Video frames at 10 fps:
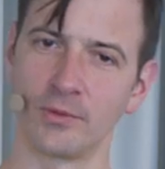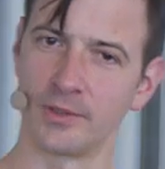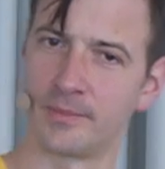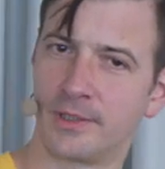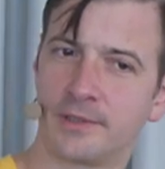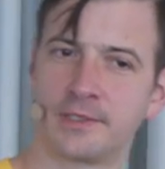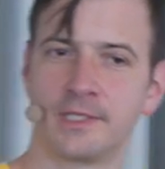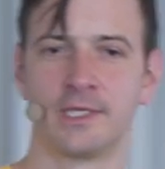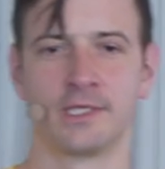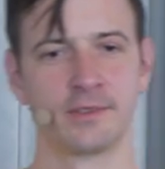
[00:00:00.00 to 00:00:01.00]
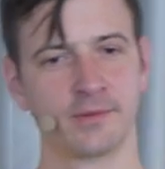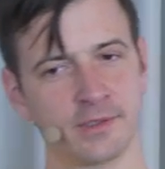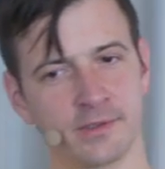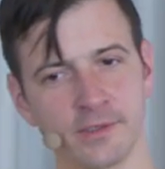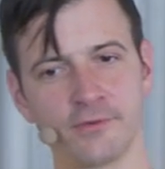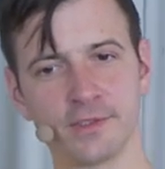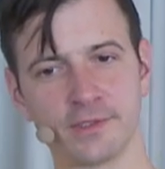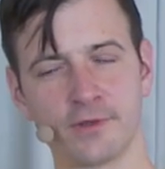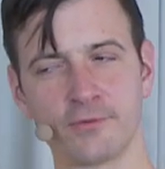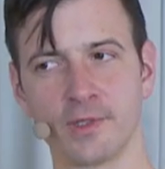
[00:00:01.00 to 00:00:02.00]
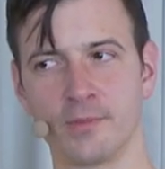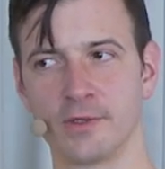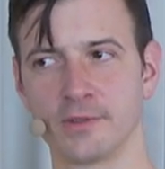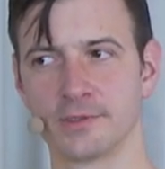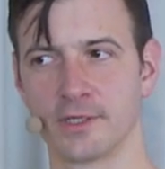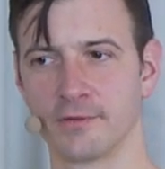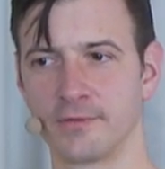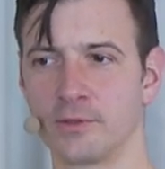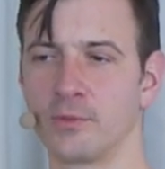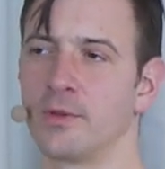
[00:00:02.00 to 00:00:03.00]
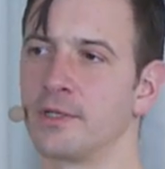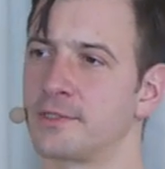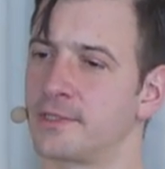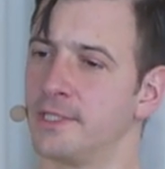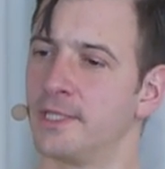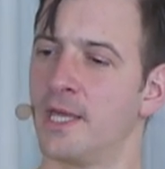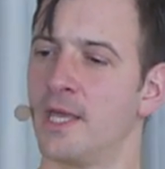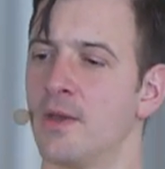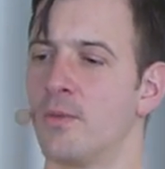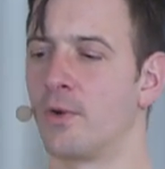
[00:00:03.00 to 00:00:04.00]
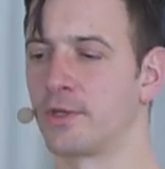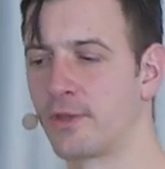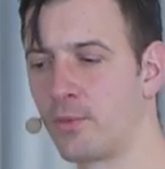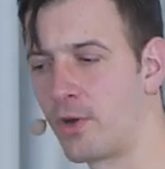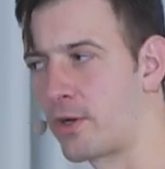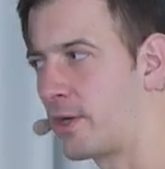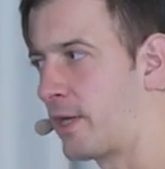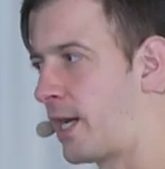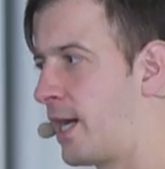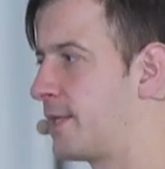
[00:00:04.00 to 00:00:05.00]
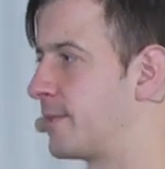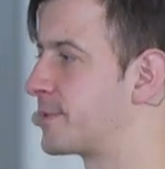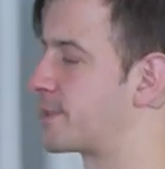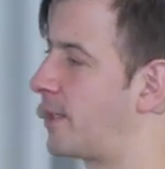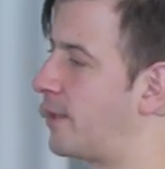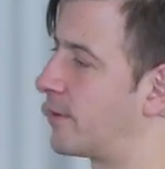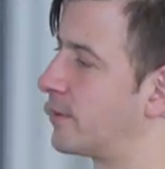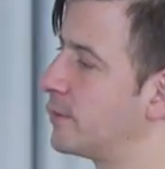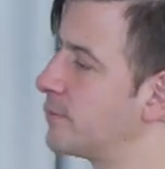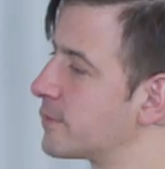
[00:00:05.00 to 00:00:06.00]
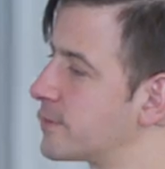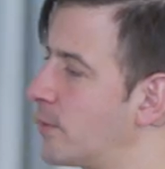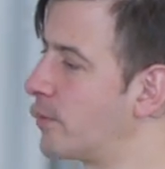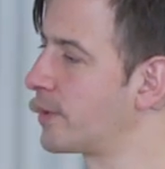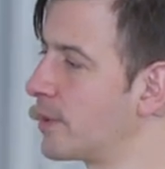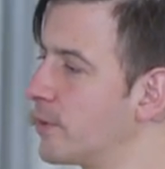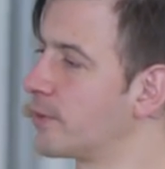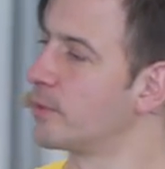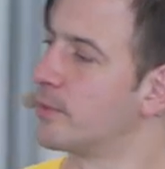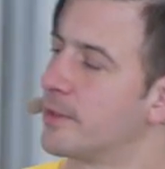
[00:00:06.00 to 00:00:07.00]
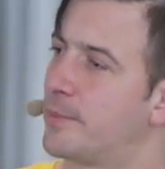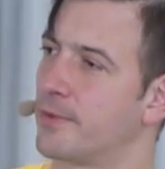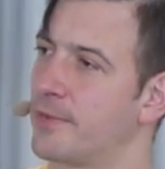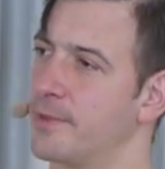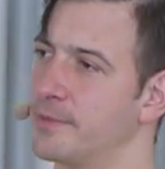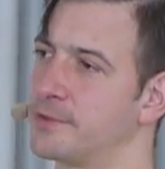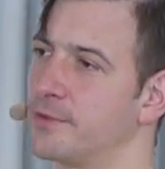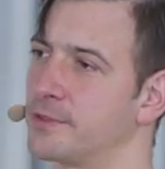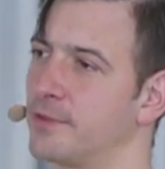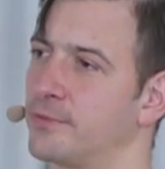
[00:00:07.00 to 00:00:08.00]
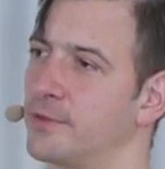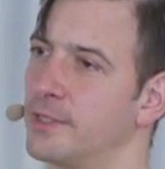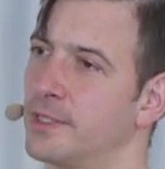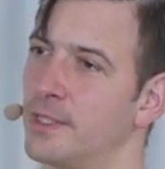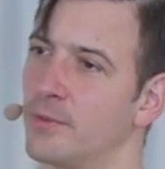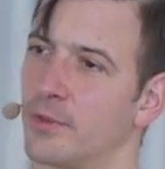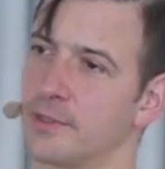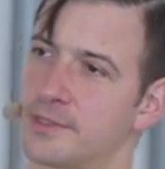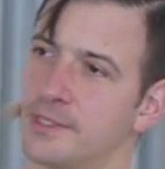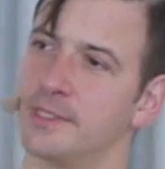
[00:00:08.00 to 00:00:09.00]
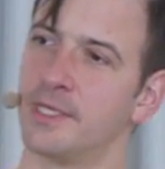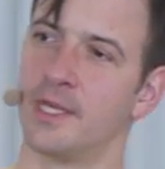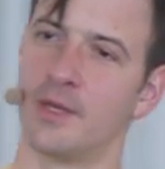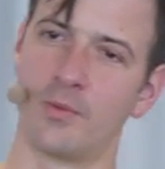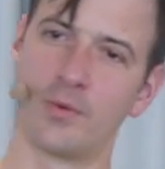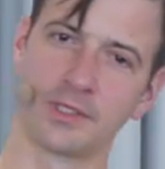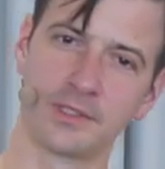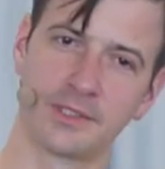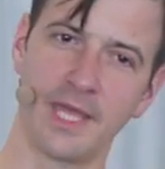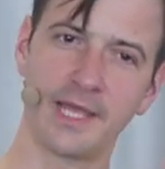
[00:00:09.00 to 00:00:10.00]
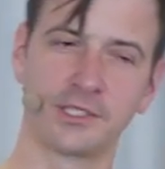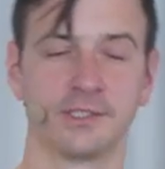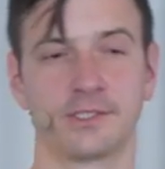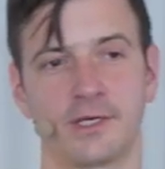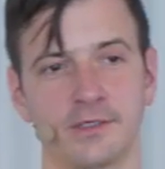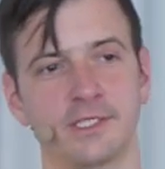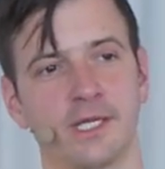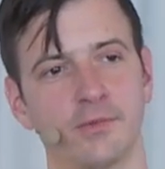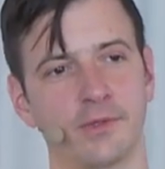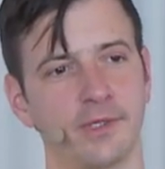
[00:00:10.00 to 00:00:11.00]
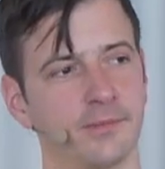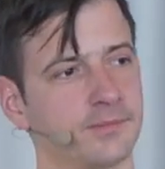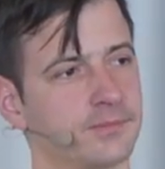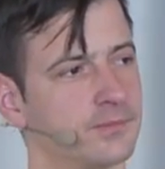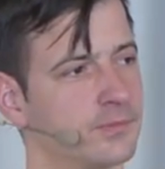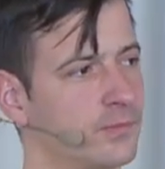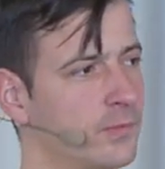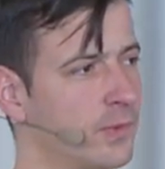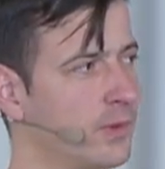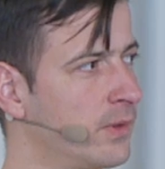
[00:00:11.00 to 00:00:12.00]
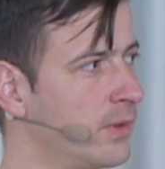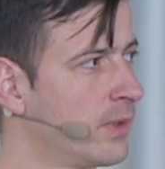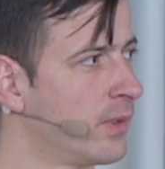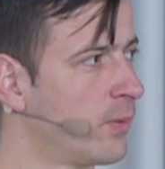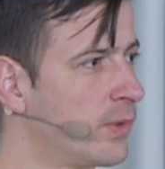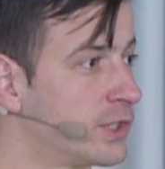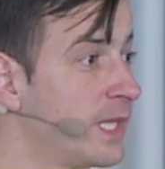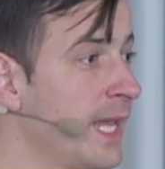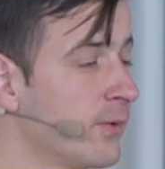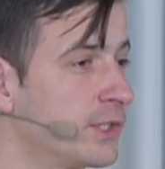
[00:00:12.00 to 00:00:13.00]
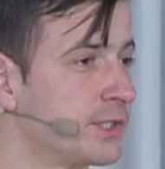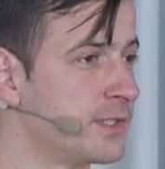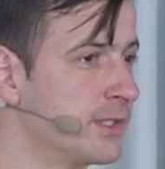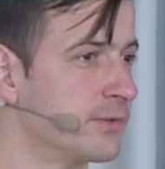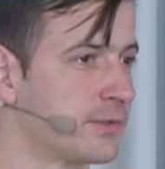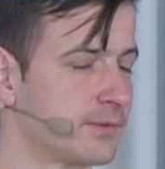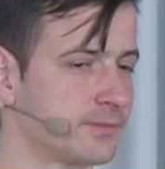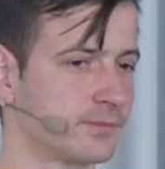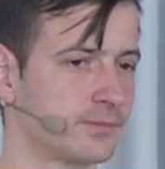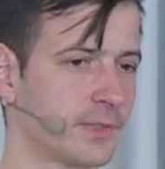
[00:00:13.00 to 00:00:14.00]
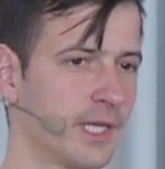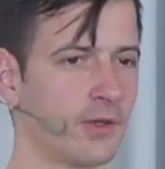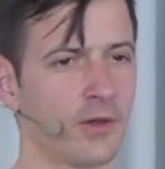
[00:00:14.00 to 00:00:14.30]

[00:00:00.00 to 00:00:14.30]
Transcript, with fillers: we want to build different software modules out of it. We want to see what are the work items our users are working with. We want to put them into the software. We want to see what actions are done with them, which language is used. And